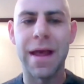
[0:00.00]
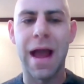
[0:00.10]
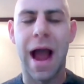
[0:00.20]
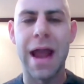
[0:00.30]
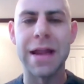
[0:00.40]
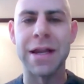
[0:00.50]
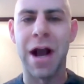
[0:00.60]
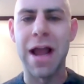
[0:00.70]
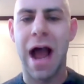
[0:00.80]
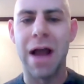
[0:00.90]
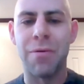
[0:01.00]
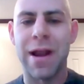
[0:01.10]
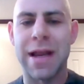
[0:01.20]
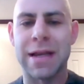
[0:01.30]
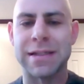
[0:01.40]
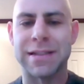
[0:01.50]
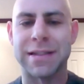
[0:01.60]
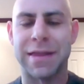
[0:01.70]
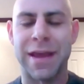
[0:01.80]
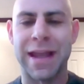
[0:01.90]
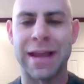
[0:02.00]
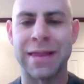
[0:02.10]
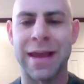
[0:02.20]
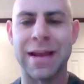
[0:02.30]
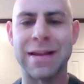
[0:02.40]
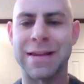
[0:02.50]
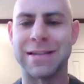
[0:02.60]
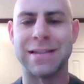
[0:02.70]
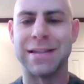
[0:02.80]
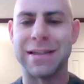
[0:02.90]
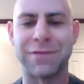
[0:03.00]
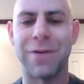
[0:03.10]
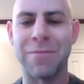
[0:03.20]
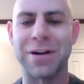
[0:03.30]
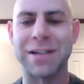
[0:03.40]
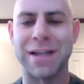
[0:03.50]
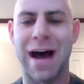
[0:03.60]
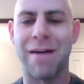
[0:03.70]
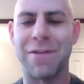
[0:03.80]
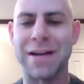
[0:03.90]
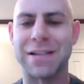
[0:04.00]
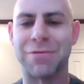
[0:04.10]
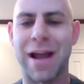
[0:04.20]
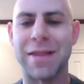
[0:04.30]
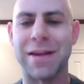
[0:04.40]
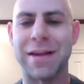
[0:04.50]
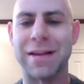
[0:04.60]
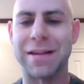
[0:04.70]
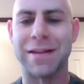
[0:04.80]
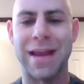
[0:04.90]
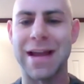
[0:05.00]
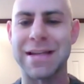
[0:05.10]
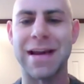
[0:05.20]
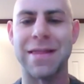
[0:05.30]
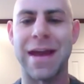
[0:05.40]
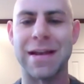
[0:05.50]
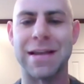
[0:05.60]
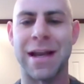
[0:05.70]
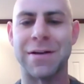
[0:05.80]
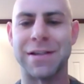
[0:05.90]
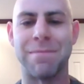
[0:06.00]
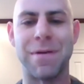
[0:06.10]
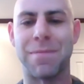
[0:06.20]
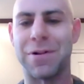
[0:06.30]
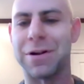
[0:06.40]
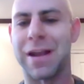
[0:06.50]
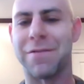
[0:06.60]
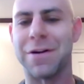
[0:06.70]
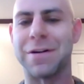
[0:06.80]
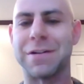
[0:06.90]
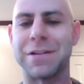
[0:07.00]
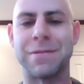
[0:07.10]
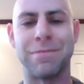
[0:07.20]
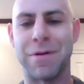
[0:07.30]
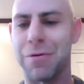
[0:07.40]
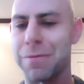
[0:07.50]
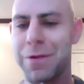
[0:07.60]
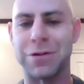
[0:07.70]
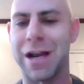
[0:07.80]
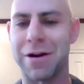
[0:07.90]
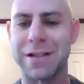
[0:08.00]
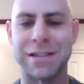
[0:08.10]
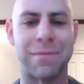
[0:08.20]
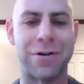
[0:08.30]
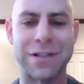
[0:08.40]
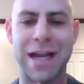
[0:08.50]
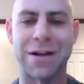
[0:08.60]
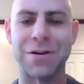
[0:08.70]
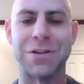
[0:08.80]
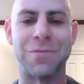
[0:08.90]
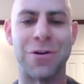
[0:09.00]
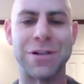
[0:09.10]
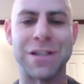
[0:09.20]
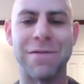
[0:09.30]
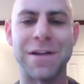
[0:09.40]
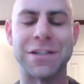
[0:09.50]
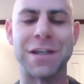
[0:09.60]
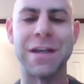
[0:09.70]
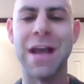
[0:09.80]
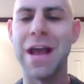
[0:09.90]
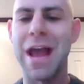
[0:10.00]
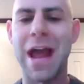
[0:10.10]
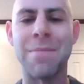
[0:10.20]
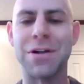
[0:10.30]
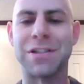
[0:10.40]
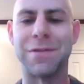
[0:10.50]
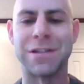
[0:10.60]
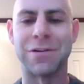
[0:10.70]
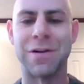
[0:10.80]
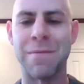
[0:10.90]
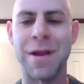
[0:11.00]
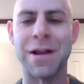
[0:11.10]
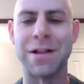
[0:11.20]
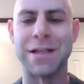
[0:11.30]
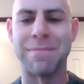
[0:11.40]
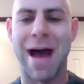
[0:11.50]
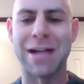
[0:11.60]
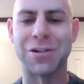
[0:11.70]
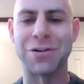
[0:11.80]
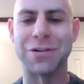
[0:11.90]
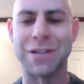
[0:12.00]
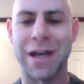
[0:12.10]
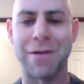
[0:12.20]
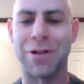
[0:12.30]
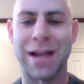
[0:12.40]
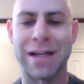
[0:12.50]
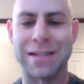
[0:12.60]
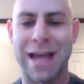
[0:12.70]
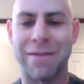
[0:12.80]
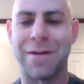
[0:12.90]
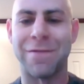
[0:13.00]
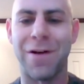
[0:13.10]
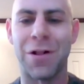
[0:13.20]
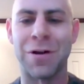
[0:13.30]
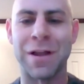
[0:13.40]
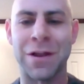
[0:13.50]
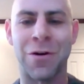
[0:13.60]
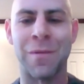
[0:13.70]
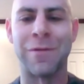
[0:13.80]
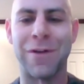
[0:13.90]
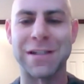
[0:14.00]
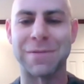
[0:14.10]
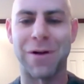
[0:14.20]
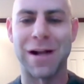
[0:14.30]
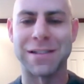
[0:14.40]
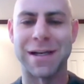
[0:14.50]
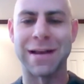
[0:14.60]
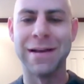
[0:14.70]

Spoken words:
I went in thinking that this framework is obvious, right? The idea that some people are givers, they're generous, some are takers, they're more selfish, and most of us are in the middle as matchers, playing it safe and following the norm of reciprocity.